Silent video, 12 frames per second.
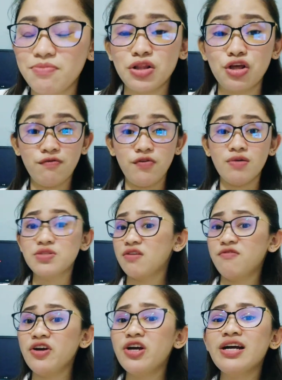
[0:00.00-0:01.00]
But if you have
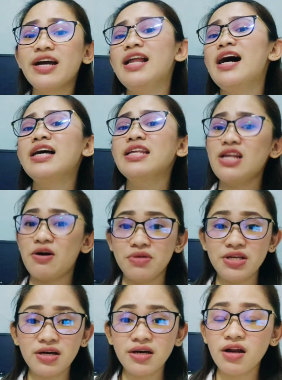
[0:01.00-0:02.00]
severe, kailangan na
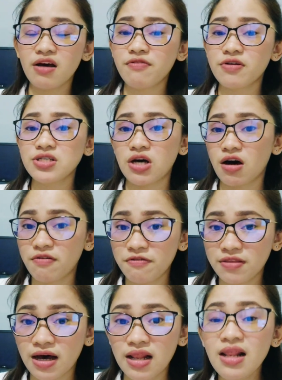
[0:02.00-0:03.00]
namin niyang i-refer sa
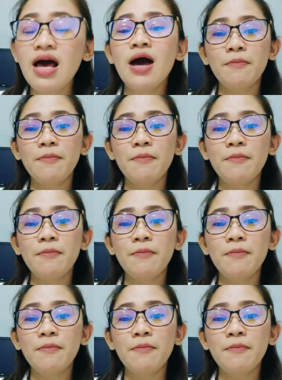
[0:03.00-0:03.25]
ophthal